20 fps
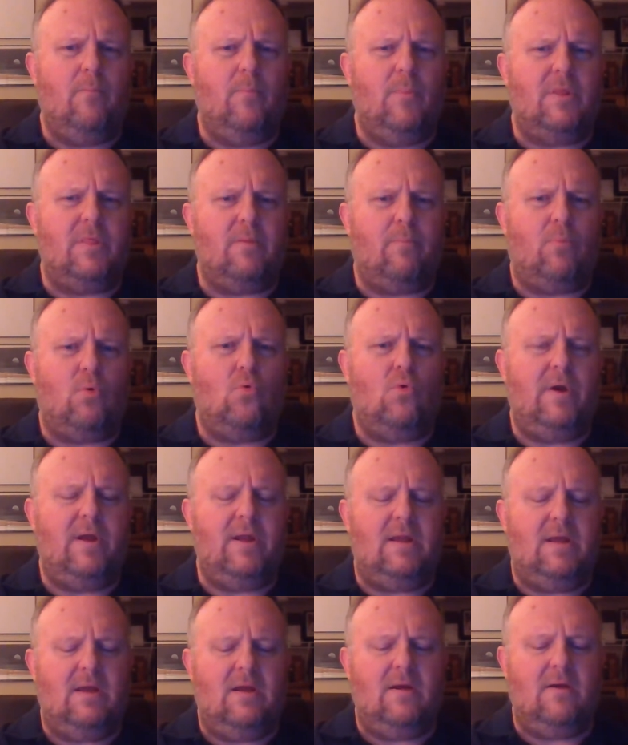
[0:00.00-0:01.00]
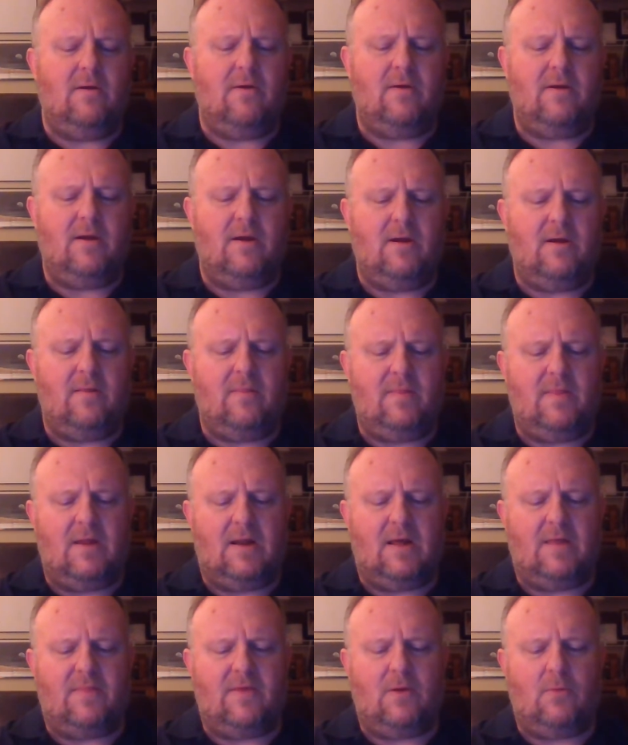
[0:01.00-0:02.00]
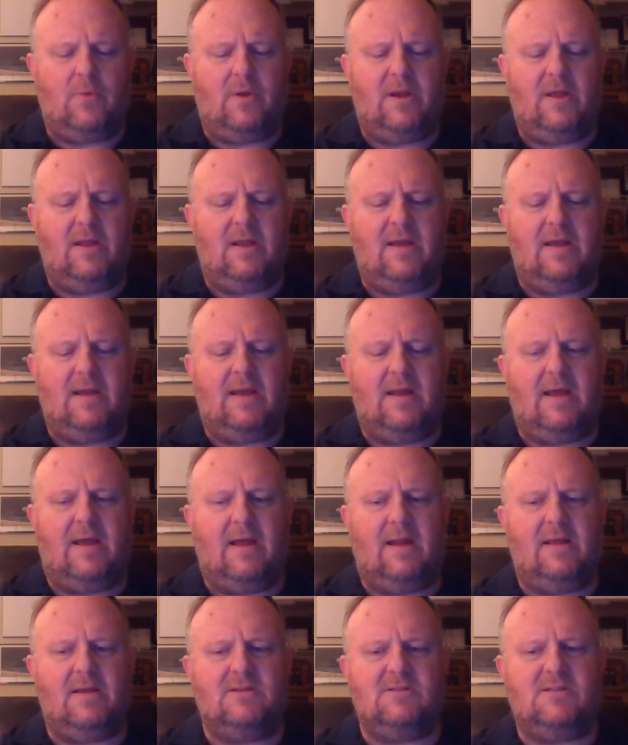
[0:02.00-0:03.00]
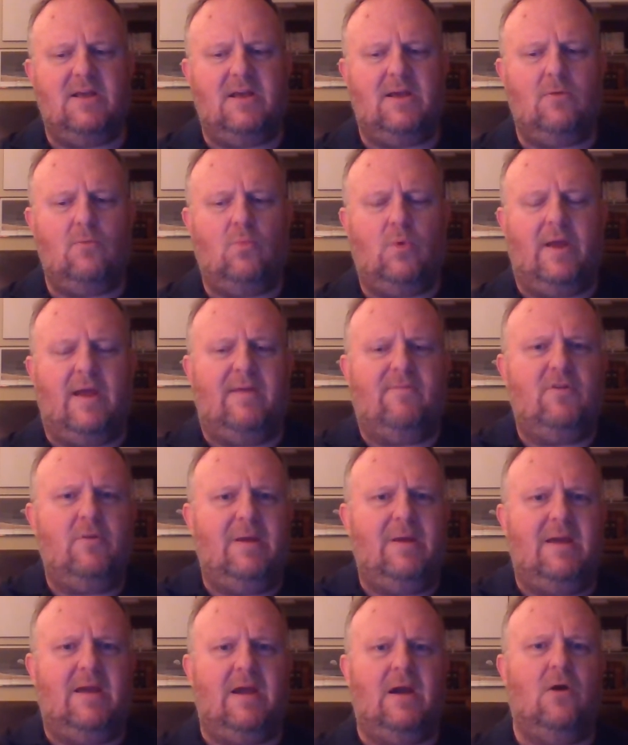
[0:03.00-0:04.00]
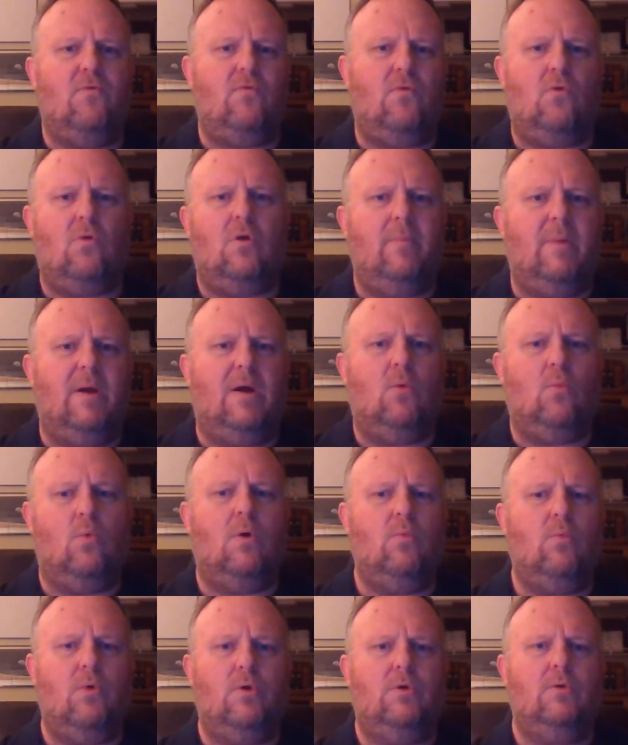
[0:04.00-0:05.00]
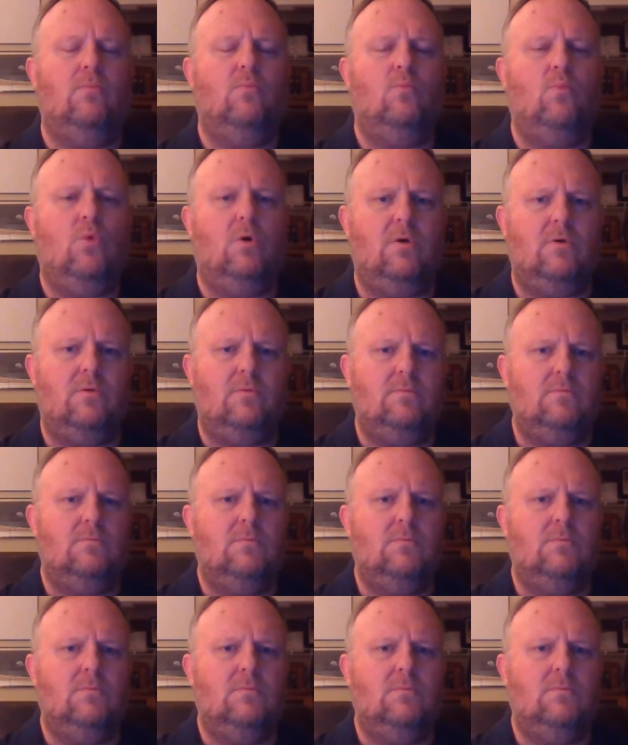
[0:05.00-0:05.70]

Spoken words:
But the point here that I think we need to get at is that we have to be careful about what we're